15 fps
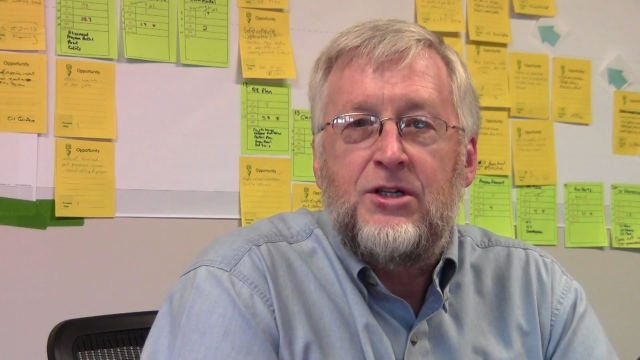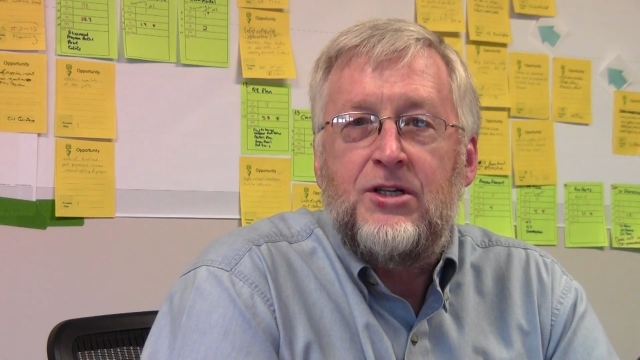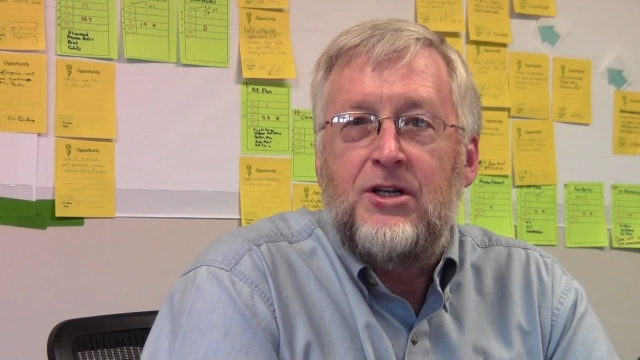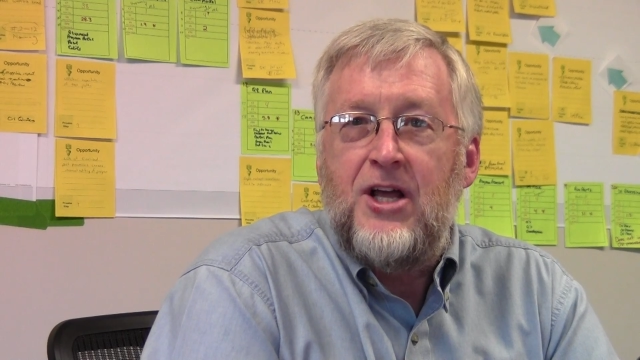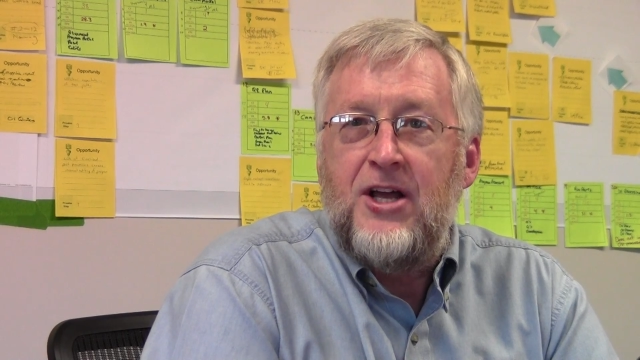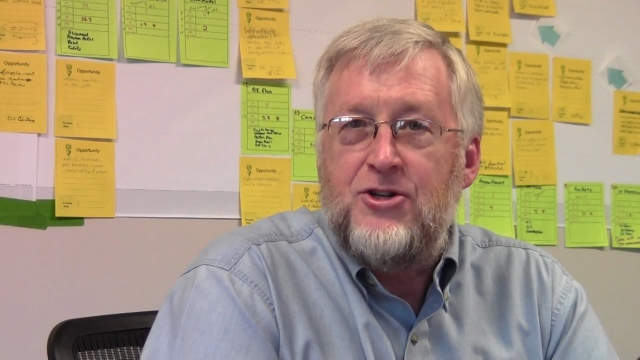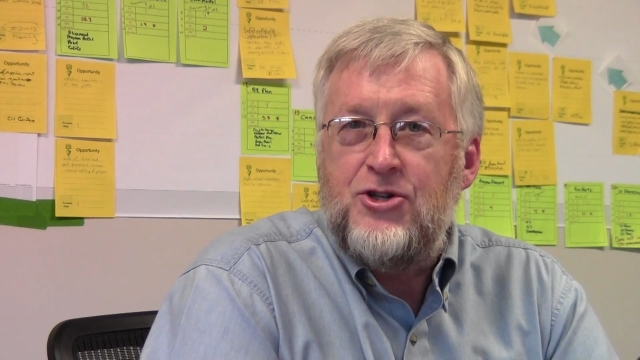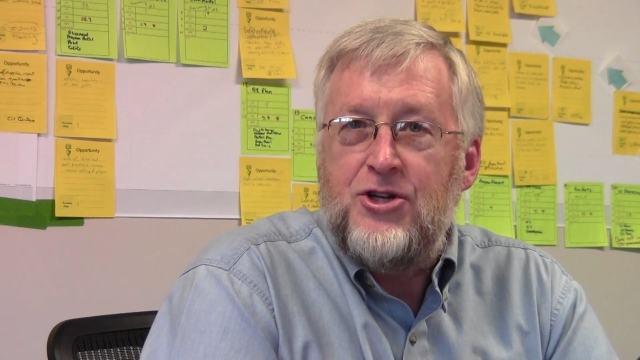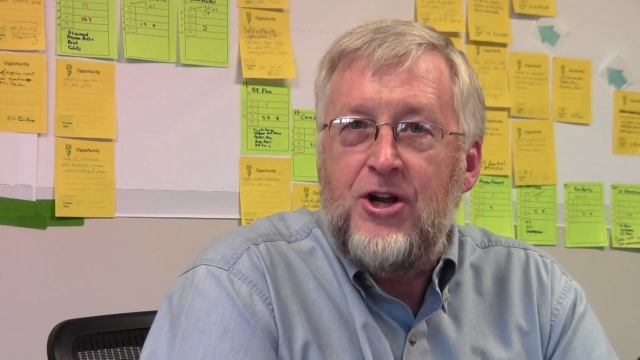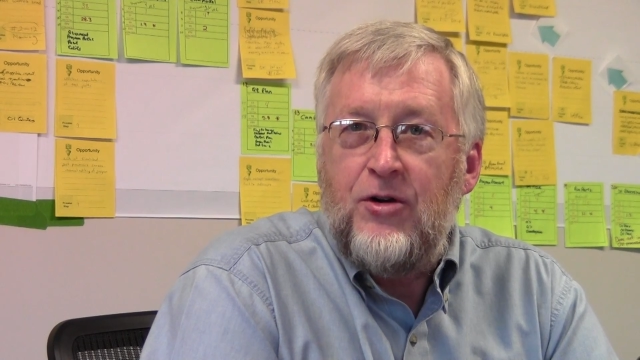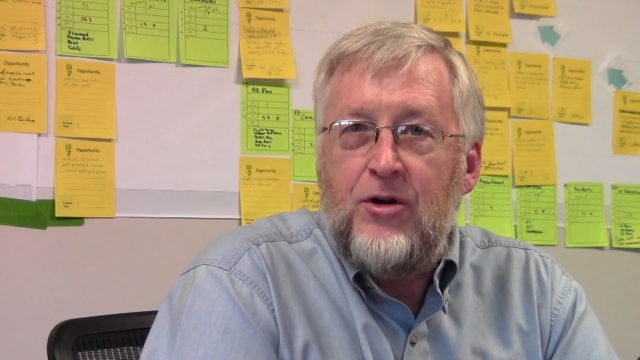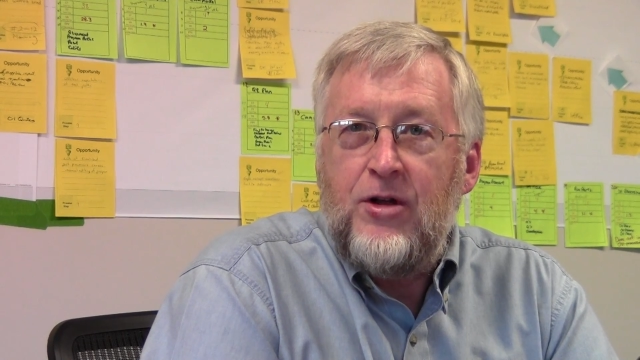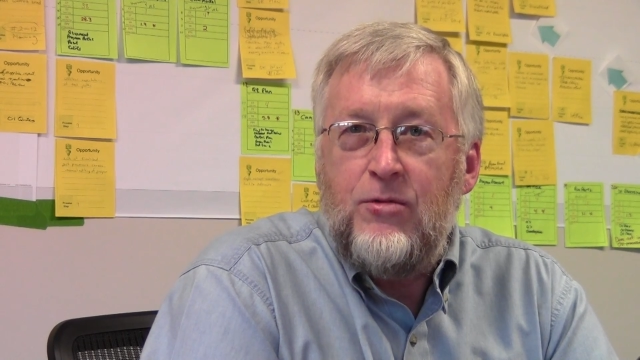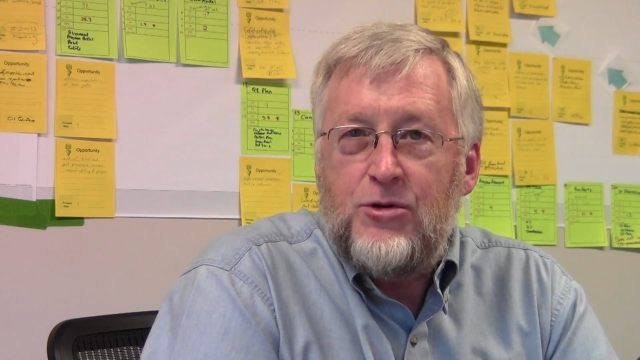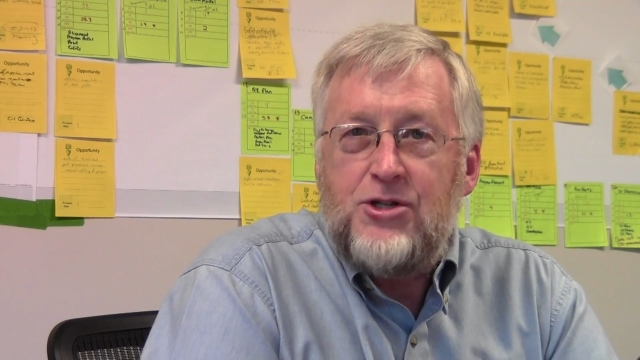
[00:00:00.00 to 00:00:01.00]
in
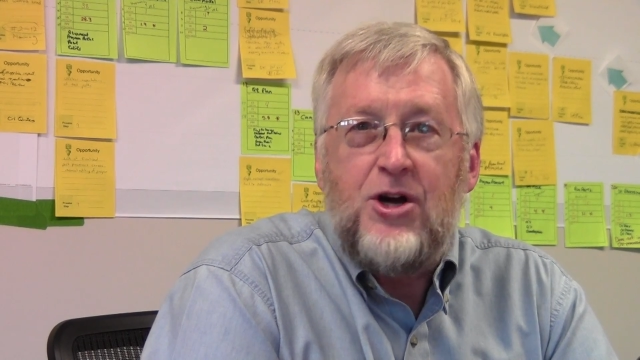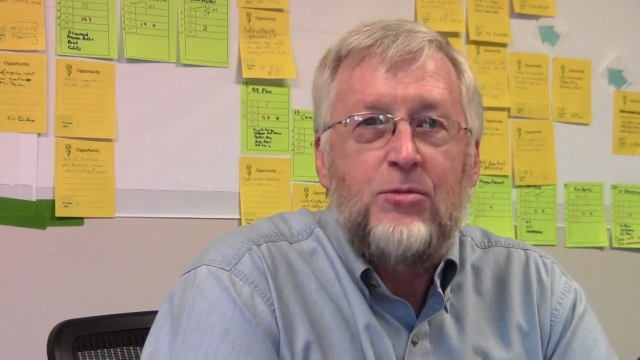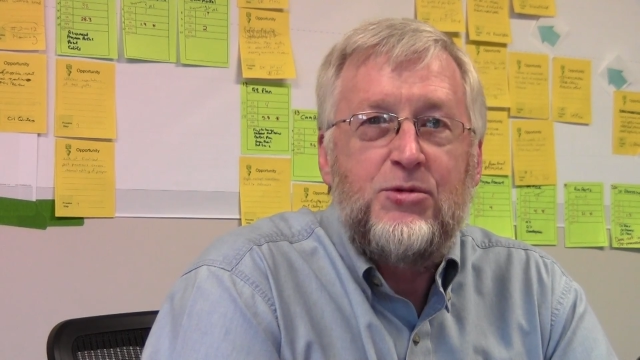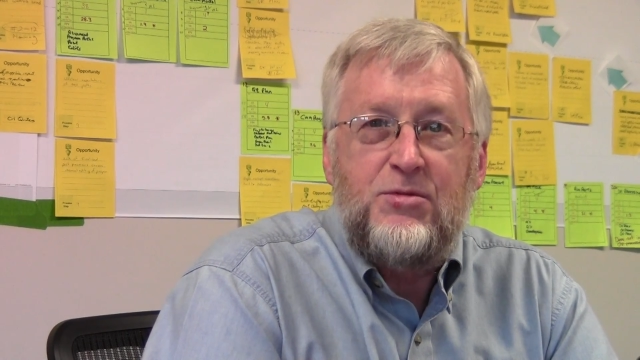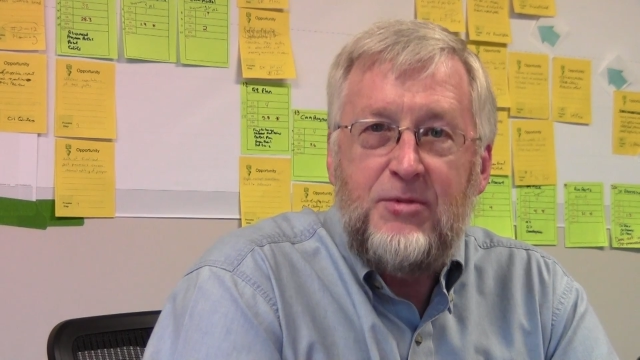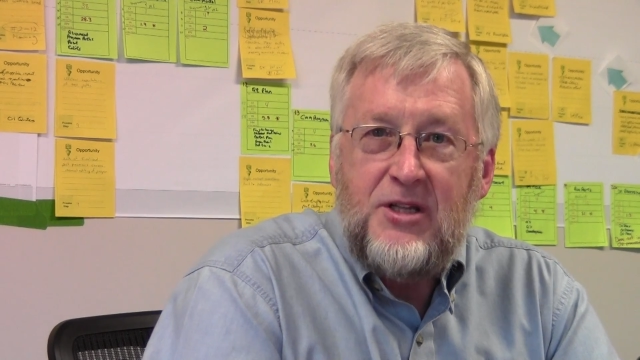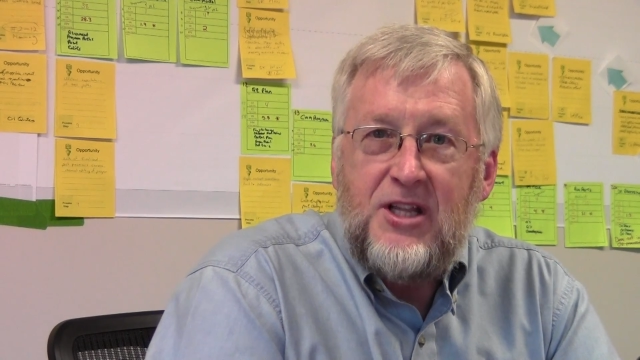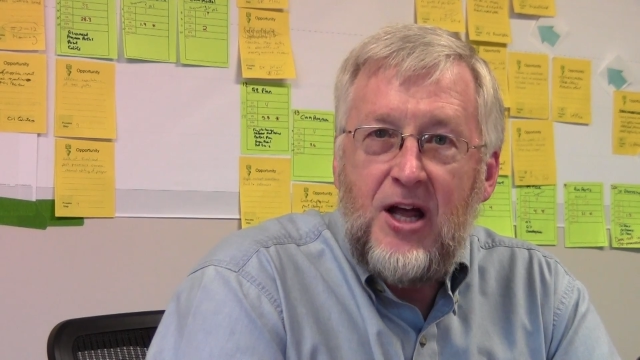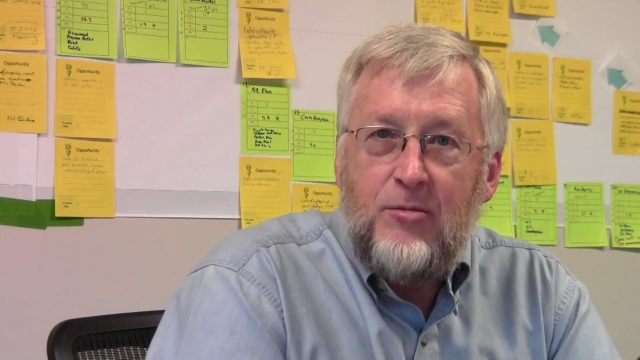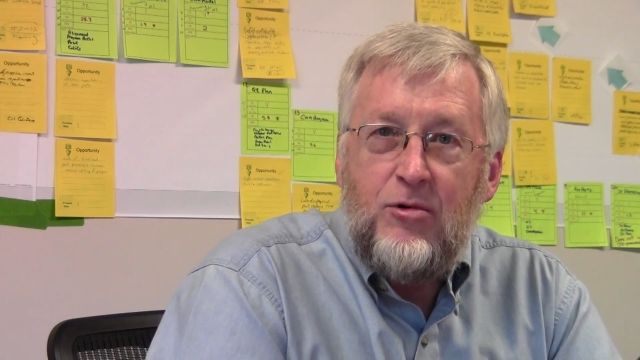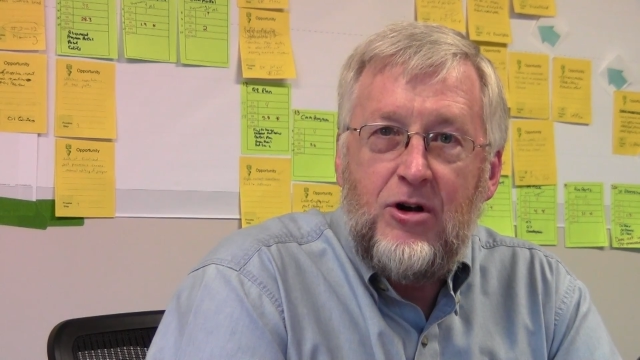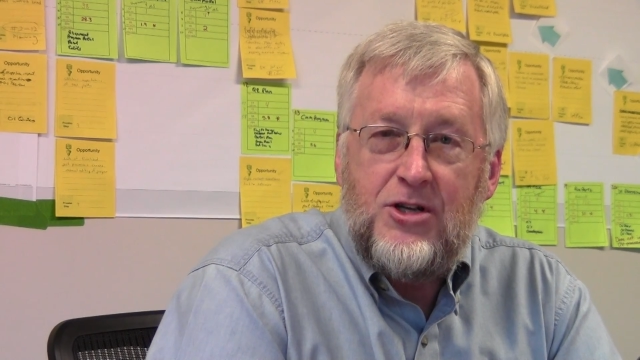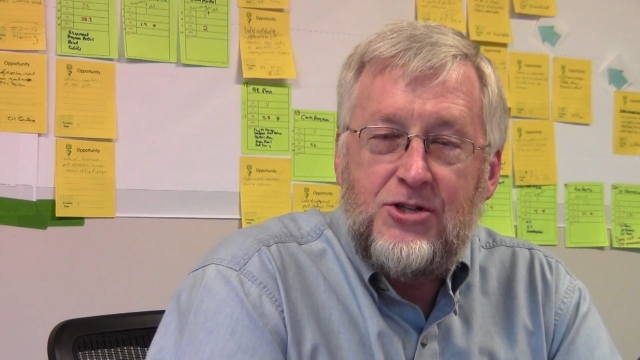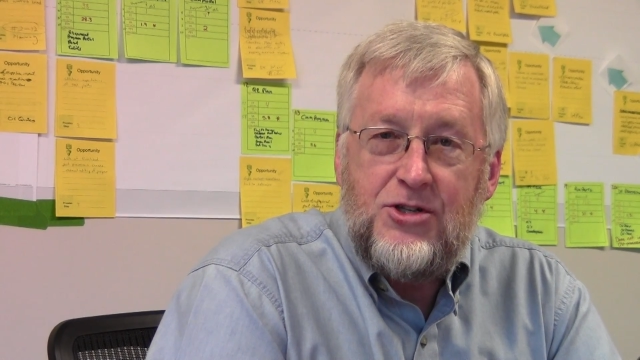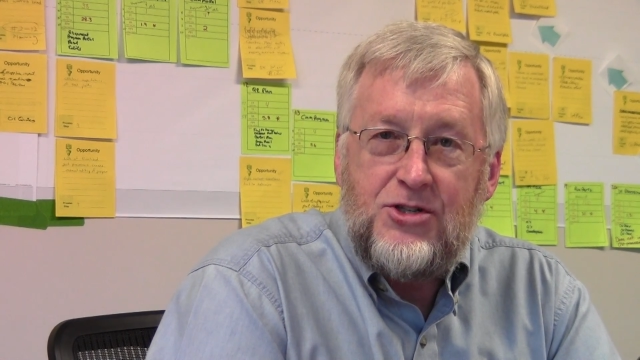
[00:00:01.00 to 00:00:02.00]
engineering, which help speed that
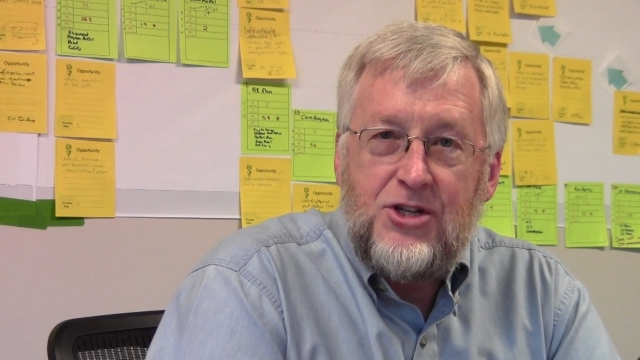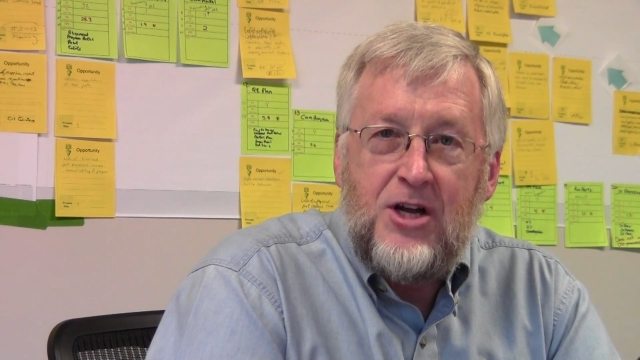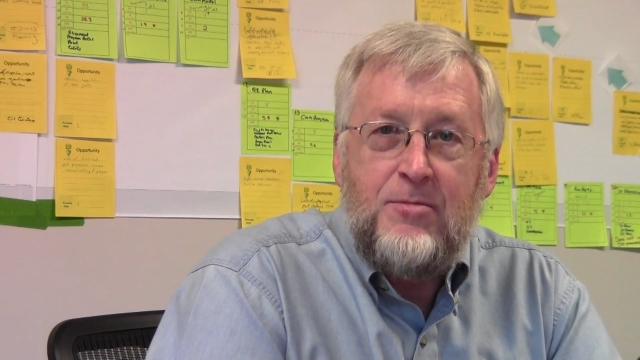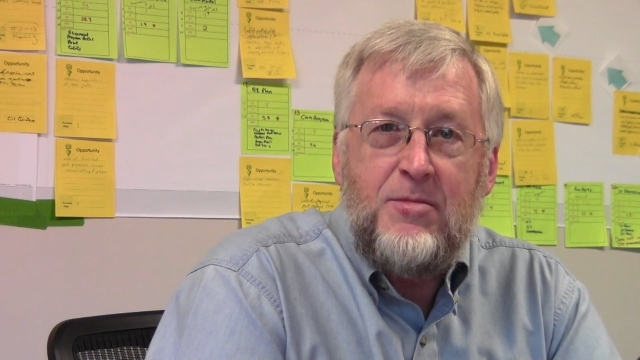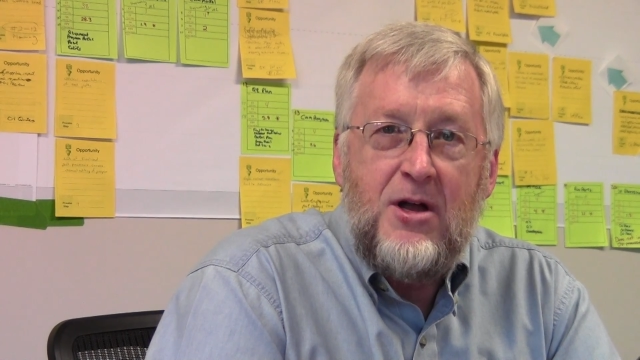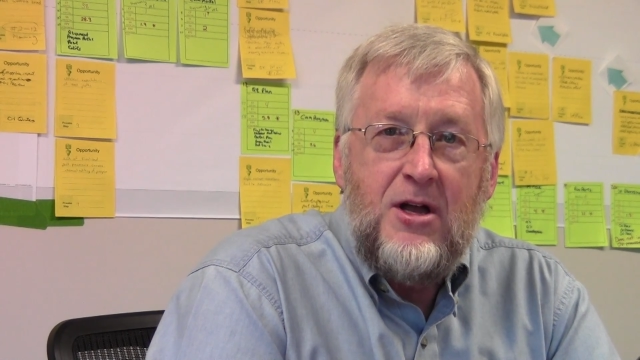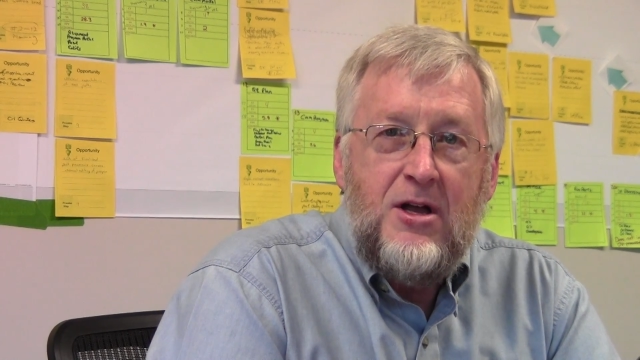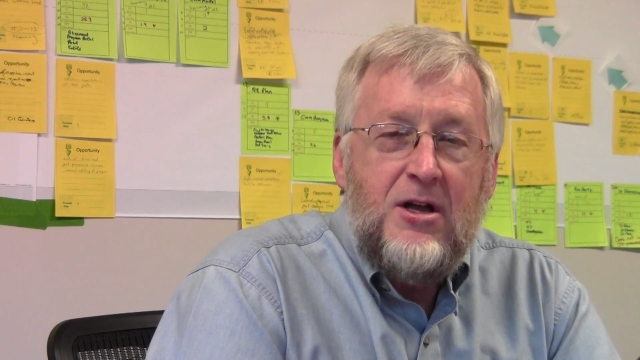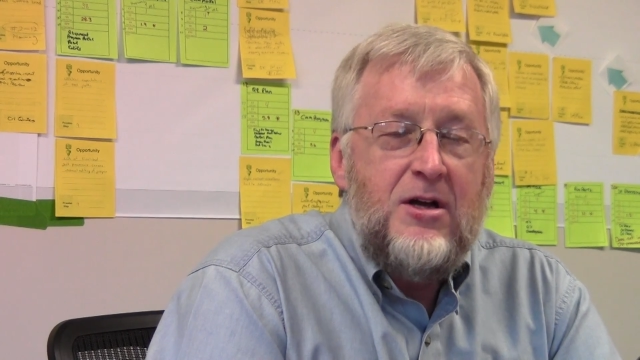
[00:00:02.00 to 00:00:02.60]
process up.